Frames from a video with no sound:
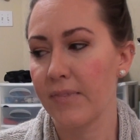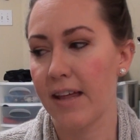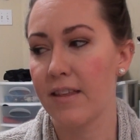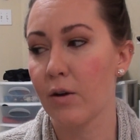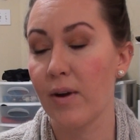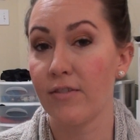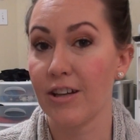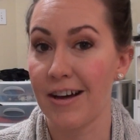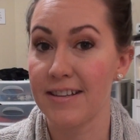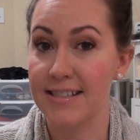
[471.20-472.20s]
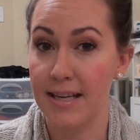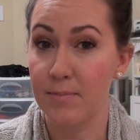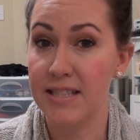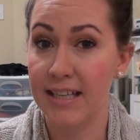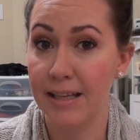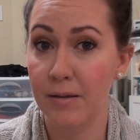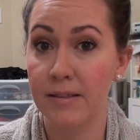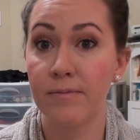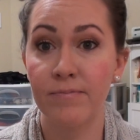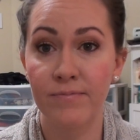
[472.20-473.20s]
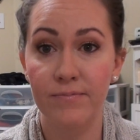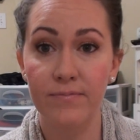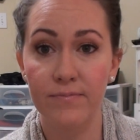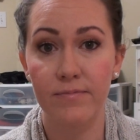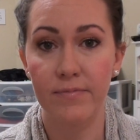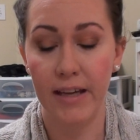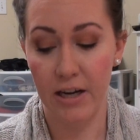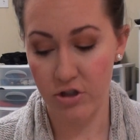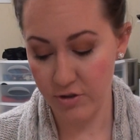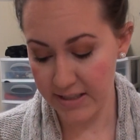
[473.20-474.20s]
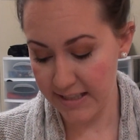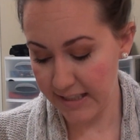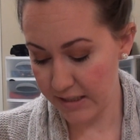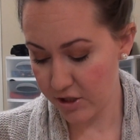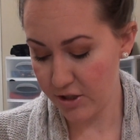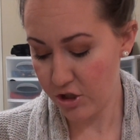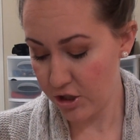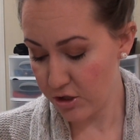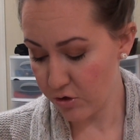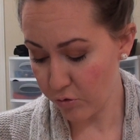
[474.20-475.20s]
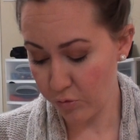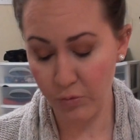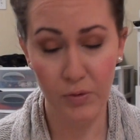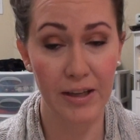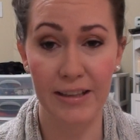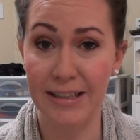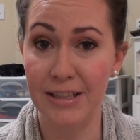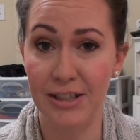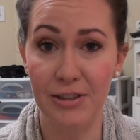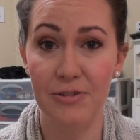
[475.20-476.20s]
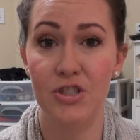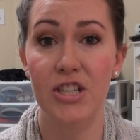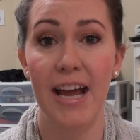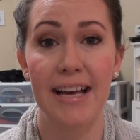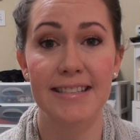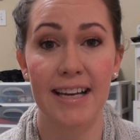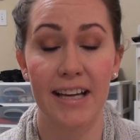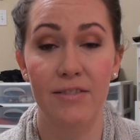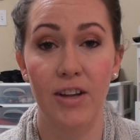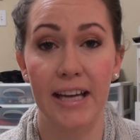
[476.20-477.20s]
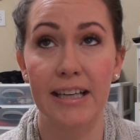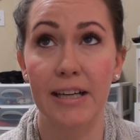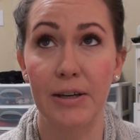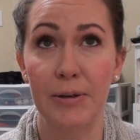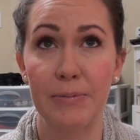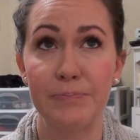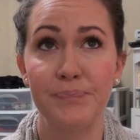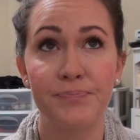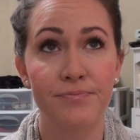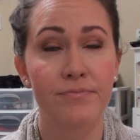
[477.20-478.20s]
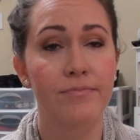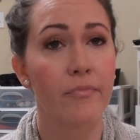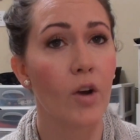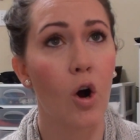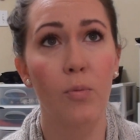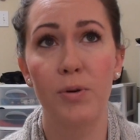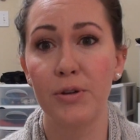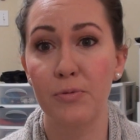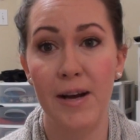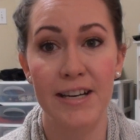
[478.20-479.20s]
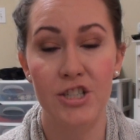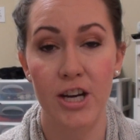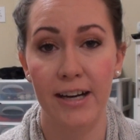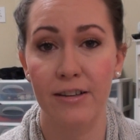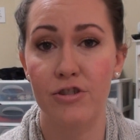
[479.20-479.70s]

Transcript: I think we have a lot of the same skin characteristics. She's really cute. She has kind of like a auburn reddish hair.